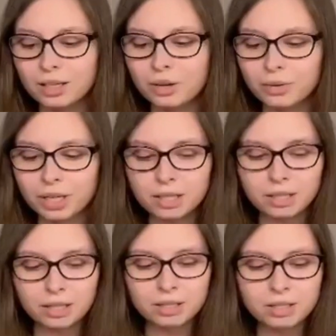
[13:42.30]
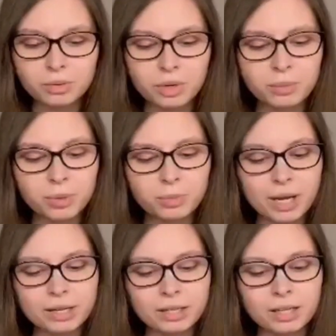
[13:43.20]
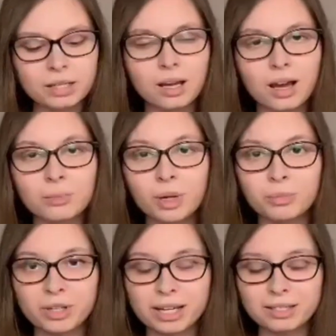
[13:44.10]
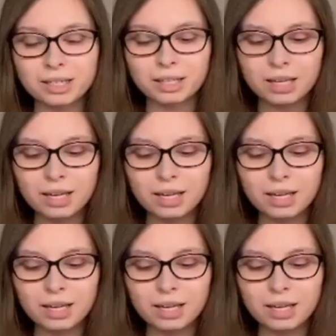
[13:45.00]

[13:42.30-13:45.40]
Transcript: Radicals were preparing an armed uprising.